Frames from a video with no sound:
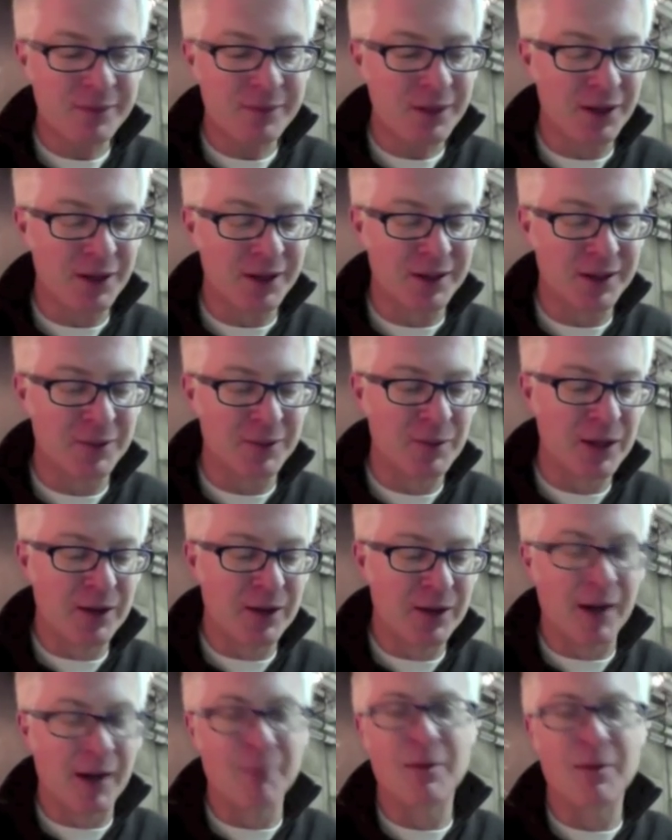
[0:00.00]
and
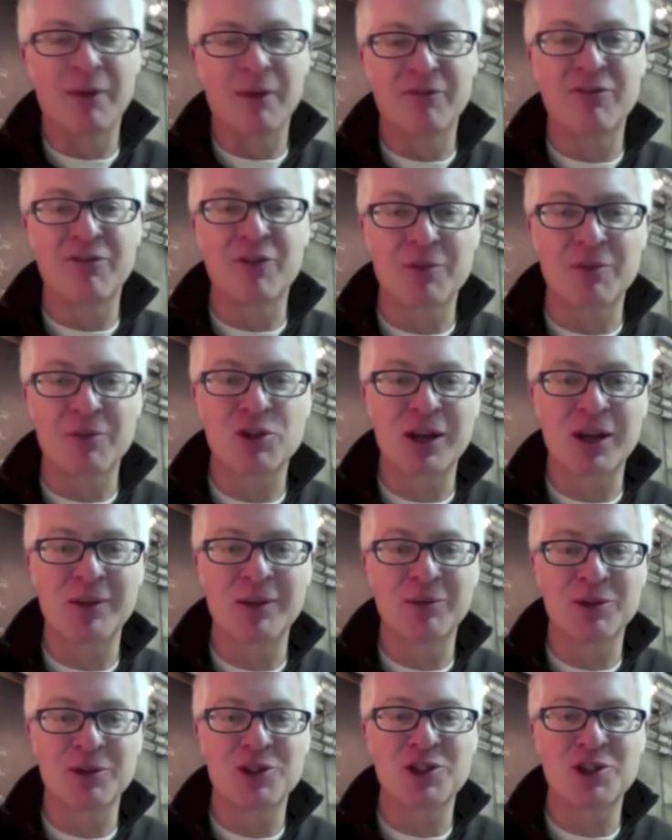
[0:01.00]
I'm
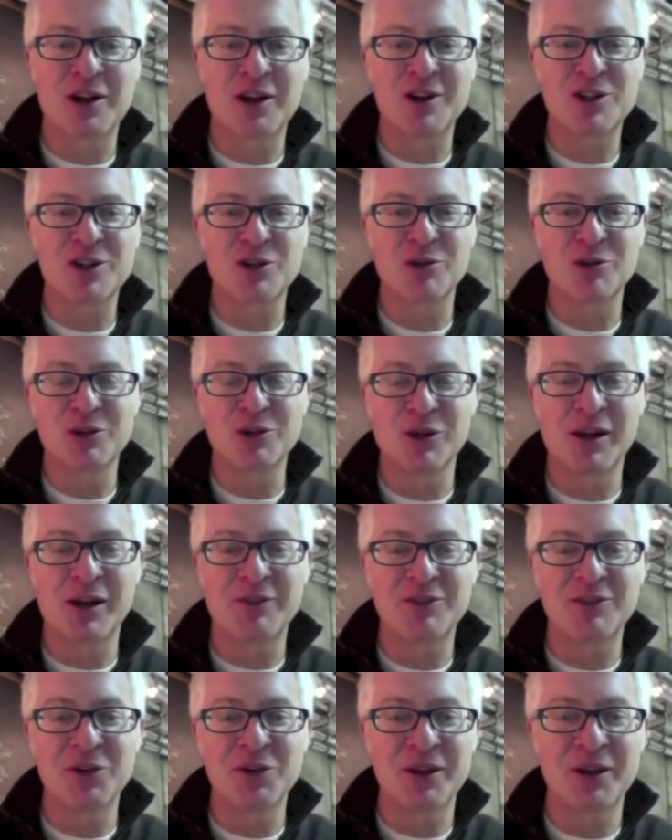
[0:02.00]
shameless, Josh, so you'll have
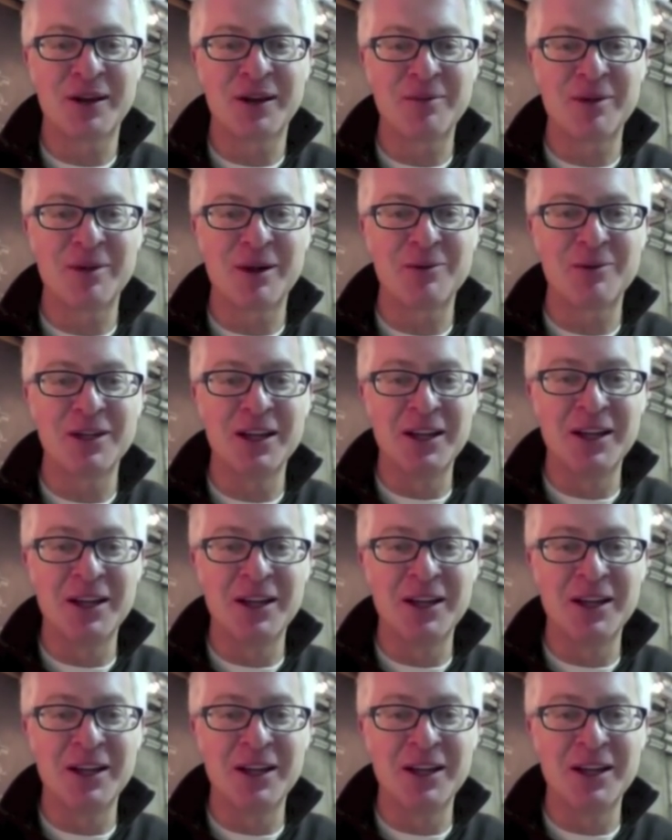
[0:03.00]
to know that about me.